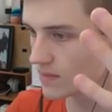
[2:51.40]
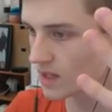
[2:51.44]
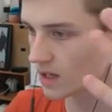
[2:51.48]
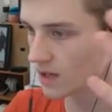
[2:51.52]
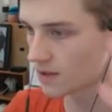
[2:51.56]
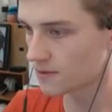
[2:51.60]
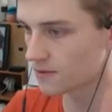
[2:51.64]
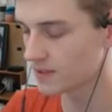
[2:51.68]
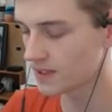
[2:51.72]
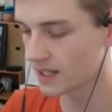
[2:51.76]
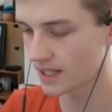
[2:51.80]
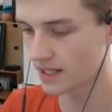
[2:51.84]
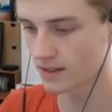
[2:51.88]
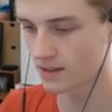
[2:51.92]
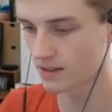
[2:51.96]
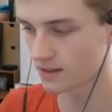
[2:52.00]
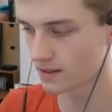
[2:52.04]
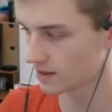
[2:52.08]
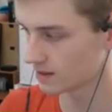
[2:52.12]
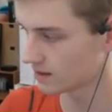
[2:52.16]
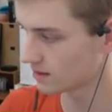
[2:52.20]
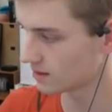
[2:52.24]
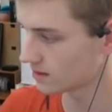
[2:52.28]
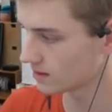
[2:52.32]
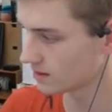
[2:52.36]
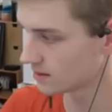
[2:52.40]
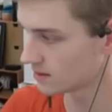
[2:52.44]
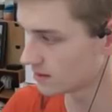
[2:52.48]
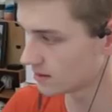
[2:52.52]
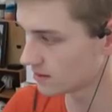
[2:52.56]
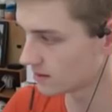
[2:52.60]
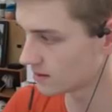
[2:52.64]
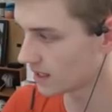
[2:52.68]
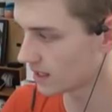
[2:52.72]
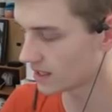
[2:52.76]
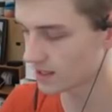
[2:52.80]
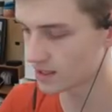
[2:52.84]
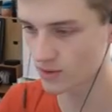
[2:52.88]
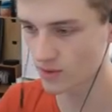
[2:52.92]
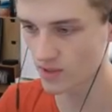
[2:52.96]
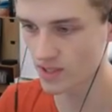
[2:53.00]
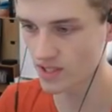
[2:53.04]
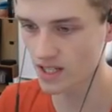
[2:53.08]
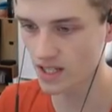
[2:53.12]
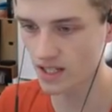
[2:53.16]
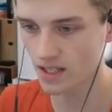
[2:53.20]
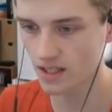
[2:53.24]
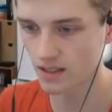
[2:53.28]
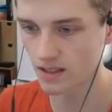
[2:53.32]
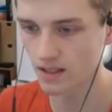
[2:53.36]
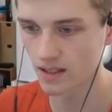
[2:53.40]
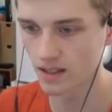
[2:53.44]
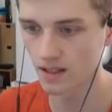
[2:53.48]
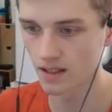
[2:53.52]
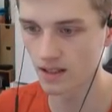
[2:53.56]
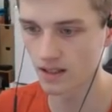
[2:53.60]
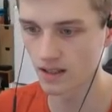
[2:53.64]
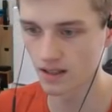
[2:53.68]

Of like getting twenty second.